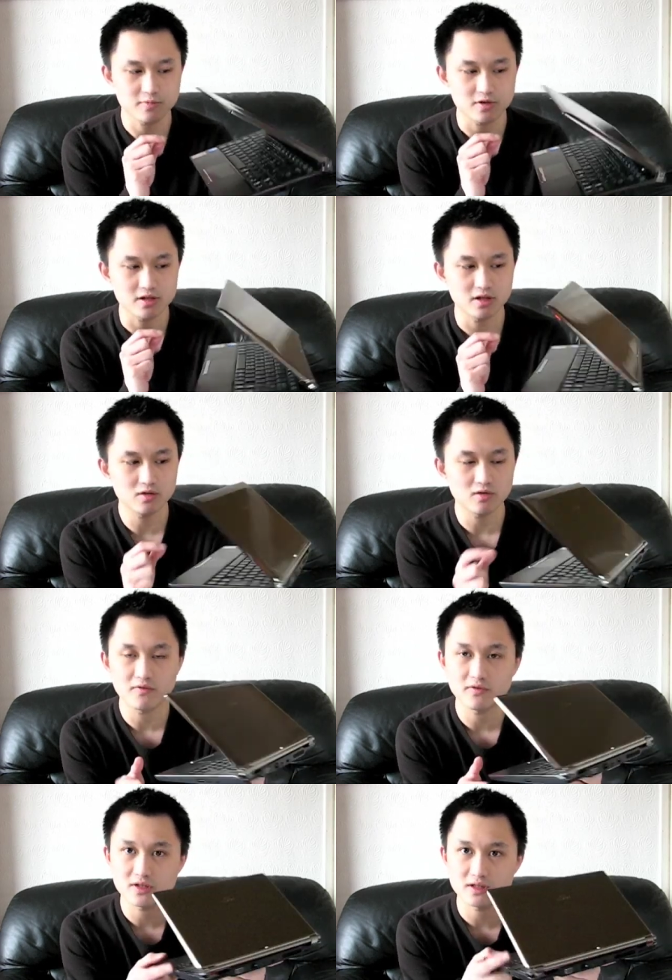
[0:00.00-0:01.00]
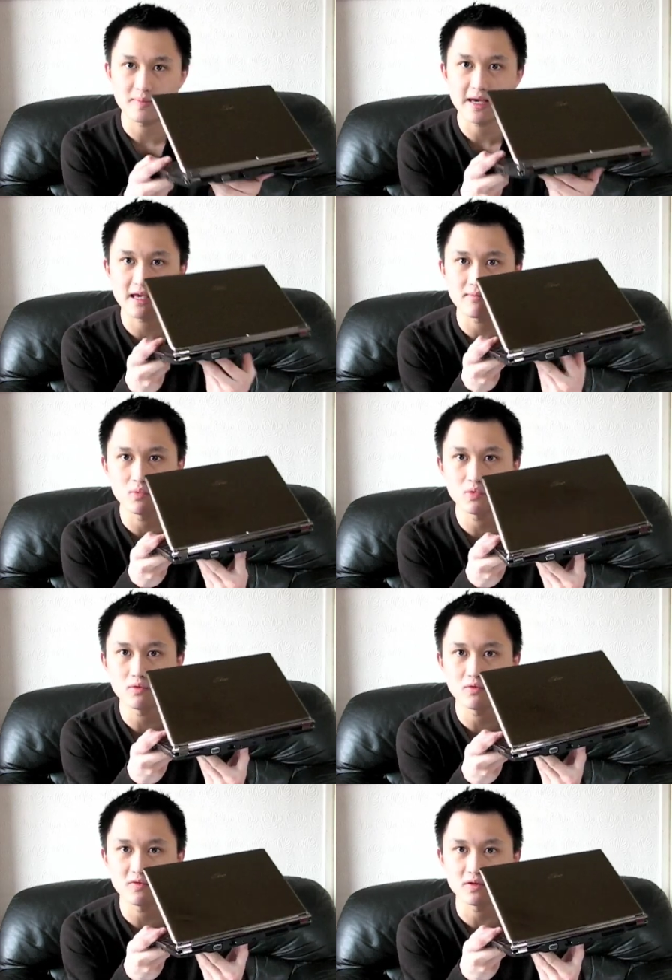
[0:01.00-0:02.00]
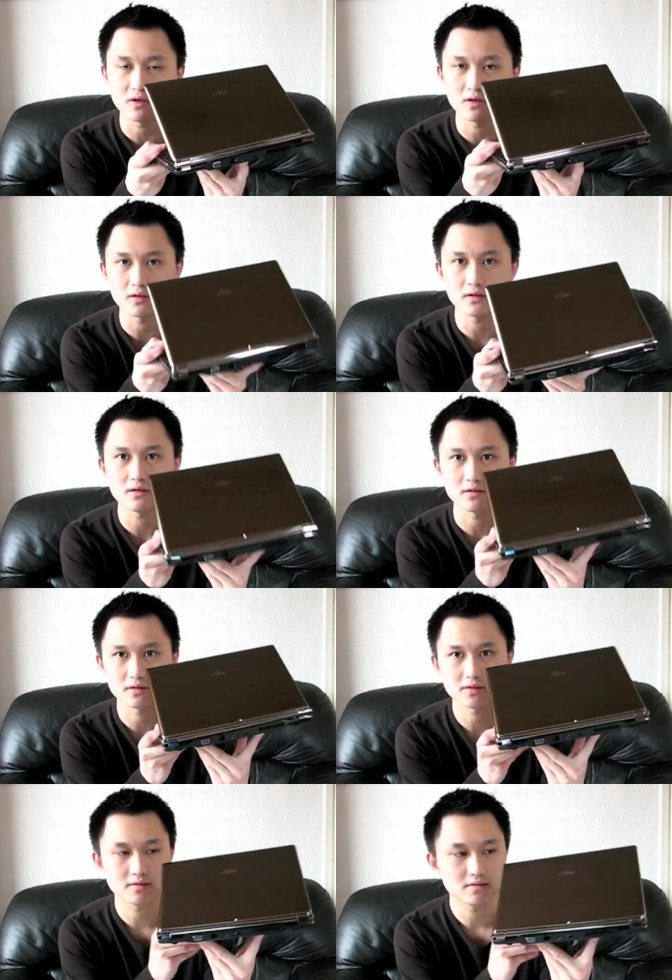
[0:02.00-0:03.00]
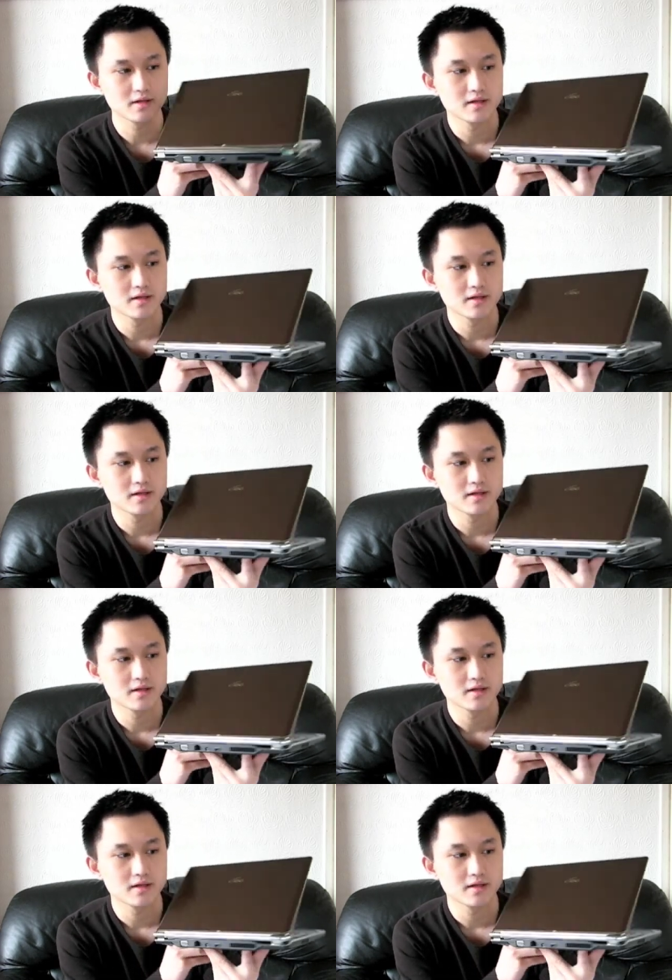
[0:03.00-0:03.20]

but you do obviously pay more for the good looks.